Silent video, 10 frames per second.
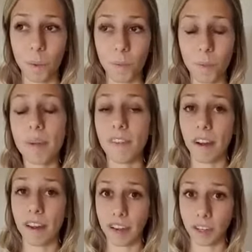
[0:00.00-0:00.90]
will be
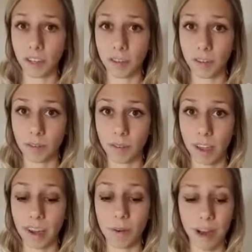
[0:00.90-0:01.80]
very intentional,
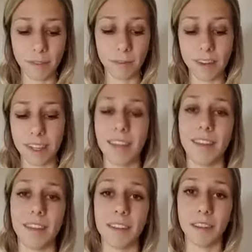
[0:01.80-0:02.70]
and you'll have a
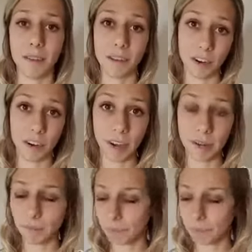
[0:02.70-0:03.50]
reason to do it.